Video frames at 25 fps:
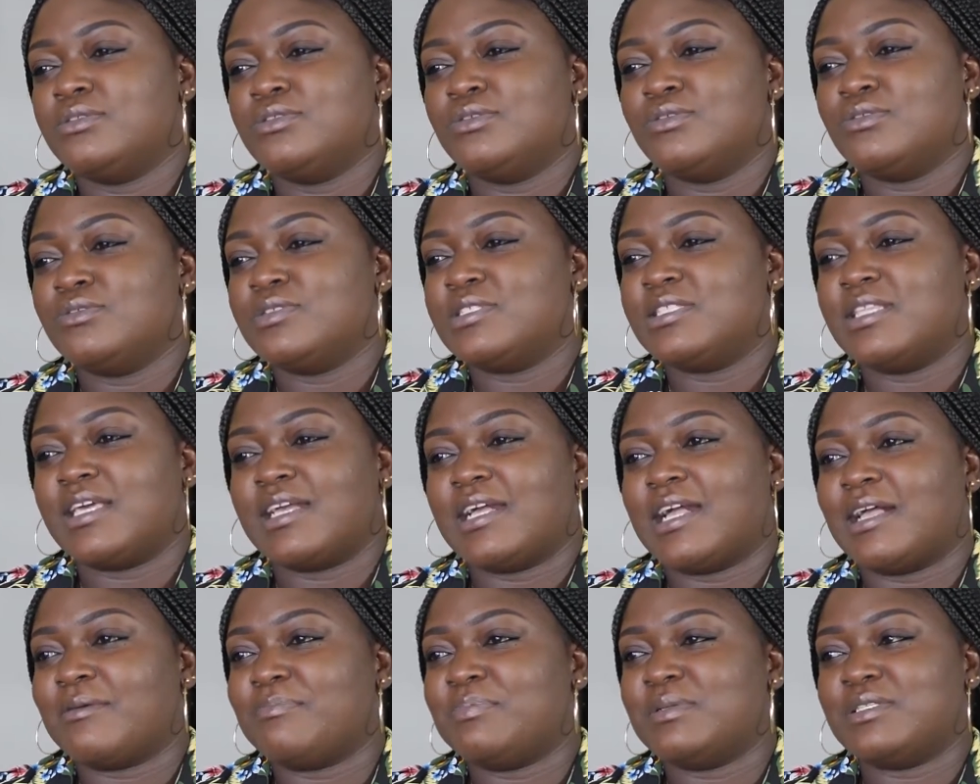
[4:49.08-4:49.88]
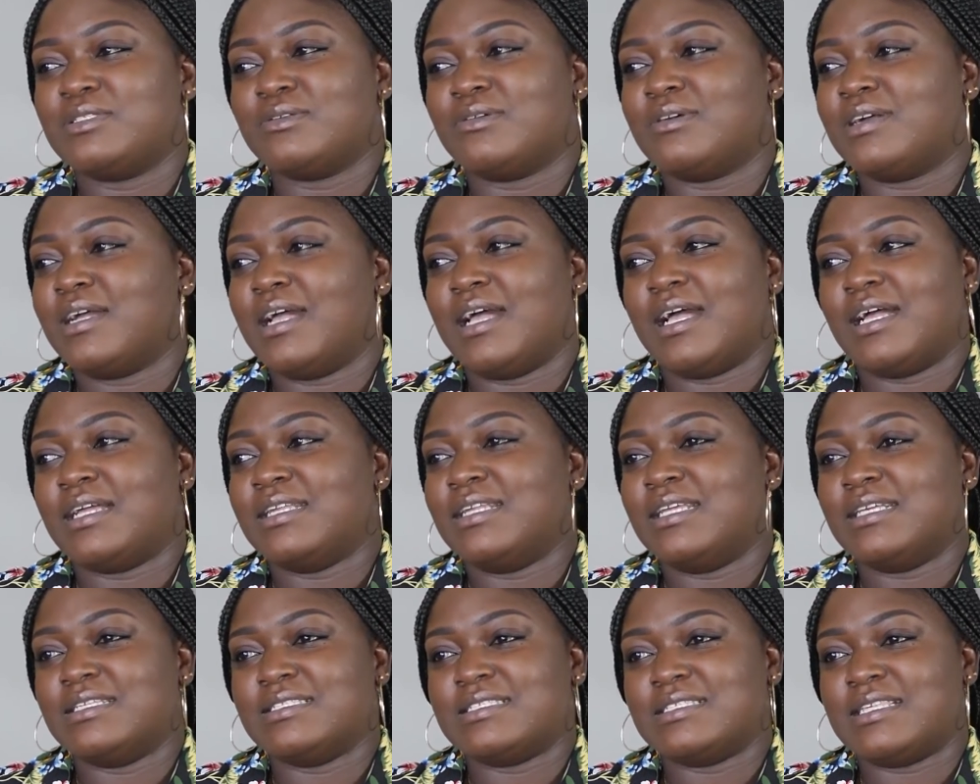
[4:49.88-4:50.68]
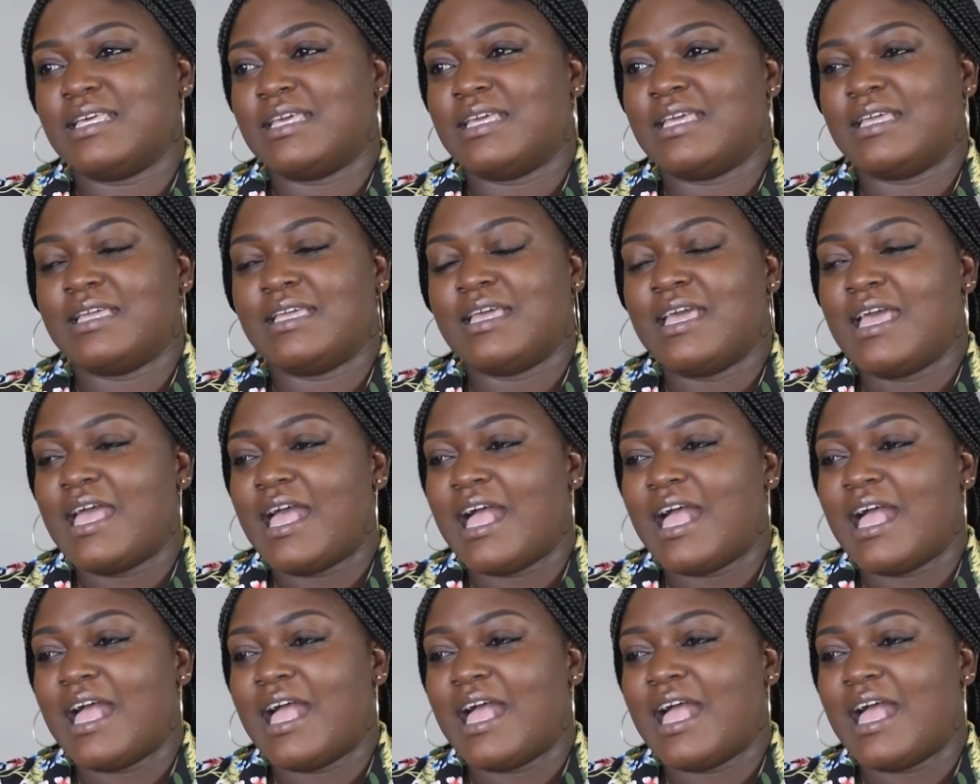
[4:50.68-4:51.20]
use the capital card and say,